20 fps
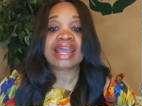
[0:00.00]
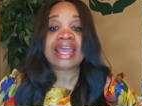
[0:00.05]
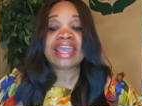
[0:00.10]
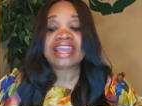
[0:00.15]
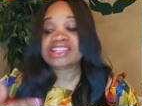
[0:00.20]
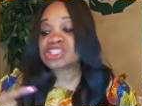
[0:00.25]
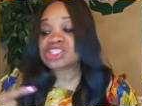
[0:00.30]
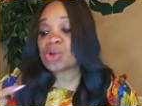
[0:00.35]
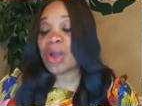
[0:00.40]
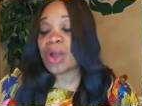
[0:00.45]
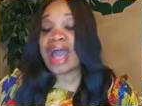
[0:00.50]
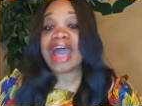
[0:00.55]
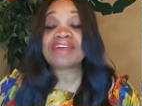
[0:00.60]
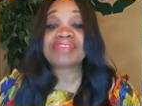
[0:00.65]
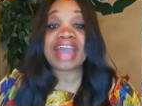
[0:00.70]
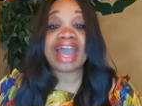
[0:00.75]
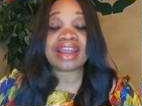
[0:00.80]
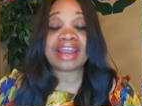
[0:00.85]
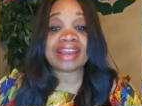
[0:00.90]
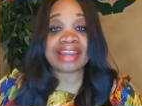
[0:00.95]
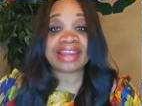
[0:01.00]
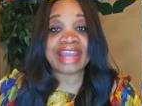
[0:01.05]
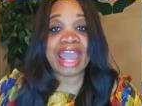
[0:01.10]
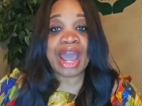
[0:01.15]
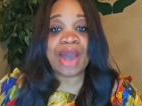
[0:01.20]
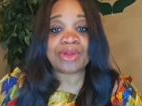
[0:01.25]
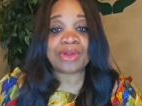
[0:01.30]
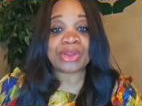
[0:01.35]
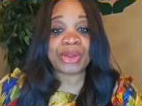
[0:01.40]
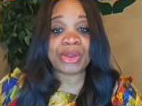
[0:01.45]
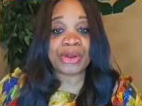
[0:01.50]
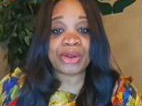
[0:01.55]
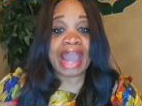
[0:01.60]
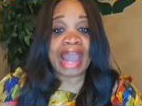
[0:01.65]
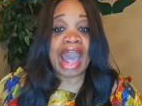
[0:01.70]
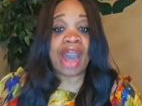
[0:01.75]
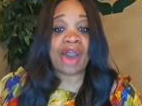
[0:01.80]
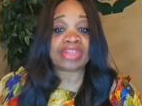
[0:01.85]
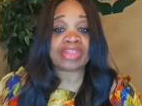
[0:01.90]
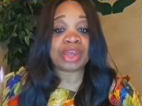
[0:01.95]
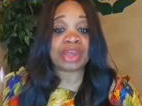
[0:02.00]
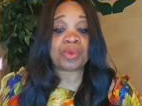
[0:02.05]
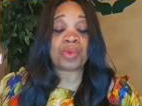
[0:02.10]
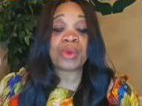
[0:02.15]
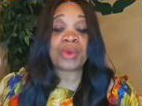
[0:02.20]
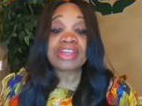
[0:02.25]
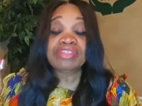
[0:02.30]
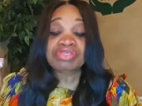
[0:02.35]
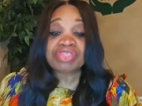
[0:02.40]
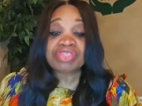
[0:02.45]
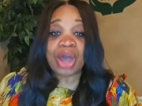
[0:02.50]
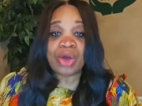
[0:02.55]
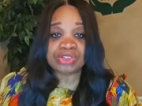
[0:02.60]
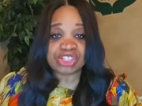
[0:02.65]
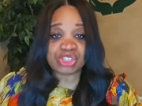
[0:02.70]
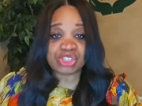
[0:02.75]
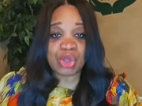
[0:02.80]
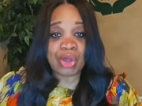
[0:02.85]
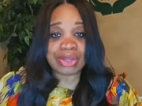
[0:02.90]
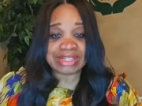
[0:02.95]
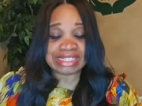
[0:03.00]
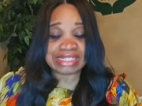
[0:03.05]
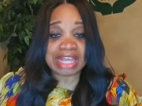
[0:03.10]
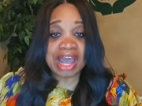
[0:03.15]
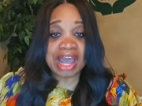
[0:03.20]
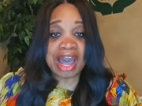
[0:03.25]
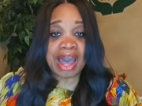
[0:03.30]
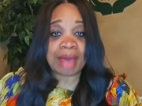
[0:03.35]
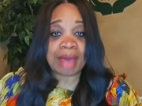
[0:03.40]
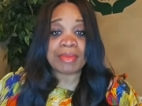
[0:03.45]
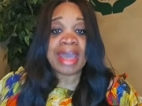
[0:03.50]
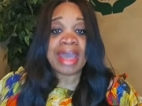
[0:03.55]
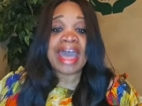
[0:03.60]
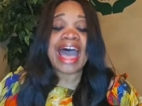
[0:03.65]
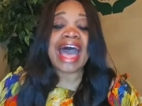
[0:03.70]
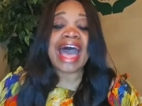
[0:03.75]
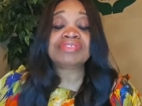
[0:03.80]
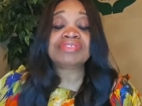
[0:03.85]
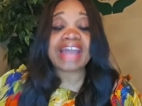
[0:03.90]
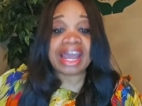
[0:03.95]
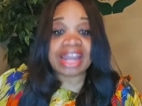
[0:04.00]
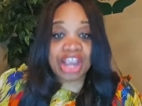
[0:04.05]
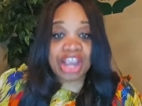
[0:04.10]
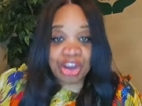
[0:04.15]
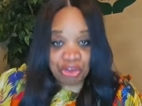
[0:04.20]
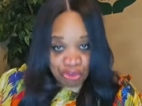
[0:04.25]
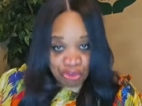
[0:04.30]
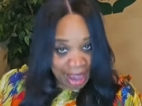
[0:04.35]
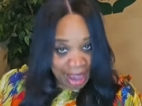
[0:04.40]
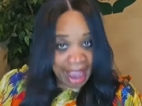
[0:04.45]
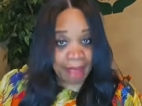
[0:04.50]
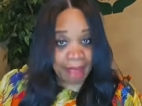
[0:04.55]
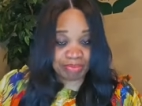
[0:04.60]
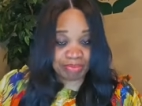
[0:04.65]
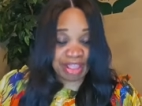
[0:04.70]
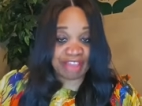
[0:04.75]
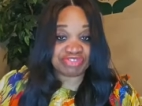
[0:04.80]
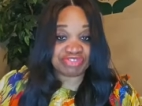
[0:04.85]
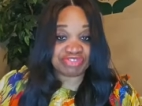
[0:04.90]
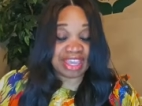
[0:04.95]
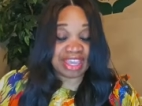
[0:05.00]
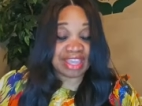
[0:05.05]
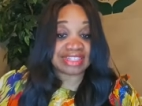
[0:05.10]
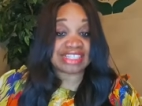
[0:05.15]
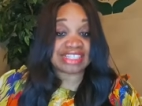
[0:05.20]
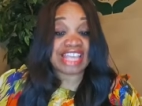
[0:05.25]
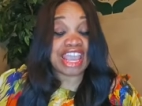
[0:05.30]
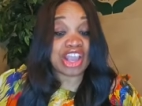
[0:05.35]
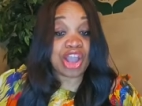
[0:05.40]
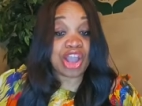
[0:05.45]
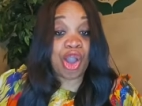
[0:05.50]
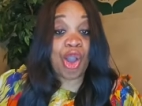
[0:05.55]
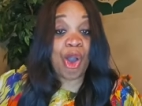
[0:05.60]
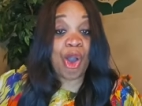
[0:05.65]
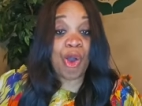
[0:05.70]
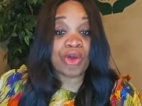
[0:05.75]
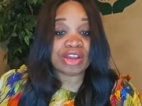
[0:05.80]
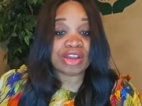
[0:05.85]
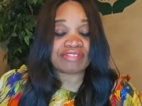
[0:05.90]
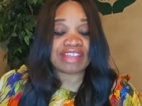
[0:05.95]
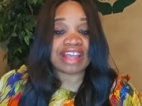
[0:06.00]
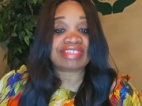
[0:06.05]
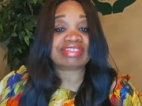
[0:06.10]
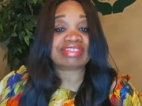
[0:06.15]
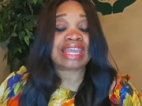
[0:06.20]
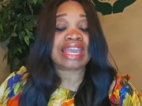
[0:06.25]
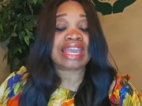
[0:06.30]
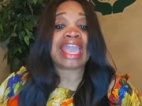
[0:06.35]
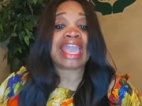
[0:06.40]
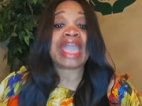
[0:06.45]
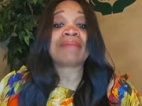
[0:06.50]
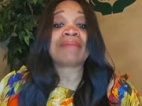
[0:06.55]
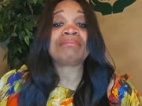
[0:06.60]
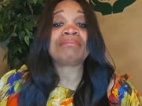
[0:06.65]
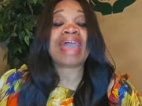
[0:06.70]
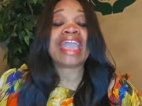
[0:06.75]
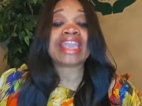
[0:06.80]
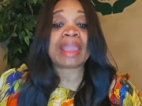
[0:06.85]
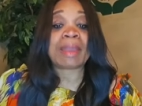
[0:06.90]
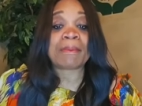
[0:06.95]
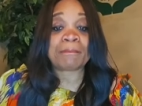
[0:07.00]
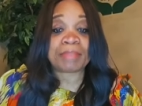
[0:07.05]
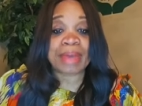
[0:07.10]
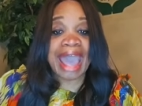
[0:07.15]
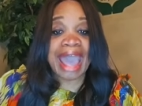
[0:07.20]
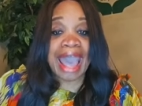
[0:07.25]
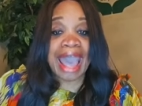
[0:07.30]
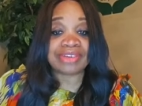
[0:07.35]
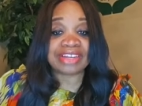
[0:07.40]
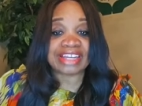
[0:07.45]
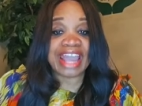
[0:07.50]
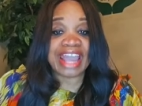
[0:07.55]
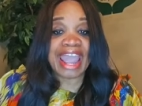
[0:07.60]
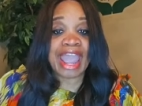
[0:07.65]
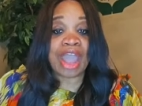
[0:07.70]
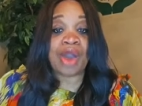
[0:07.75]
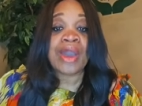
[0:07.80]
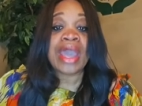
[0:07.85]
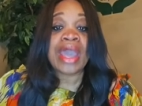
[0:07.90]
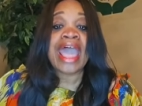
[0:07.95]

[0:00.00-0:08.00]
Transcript: And so I've got to now learn how that when those thoughts come, I've got to grab that thing, take a hold of that thing and make it bow down